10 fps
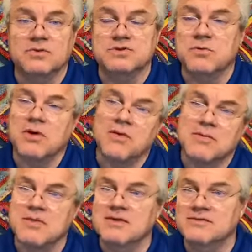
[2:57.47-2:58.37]
which will probably
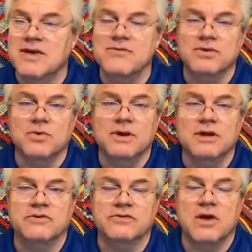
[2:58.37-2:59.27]
be 7:20
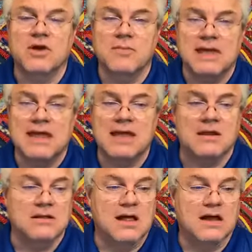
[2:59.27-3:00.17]
or so. It'll be at 8
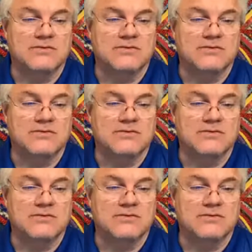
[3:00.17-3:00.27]
o'clock.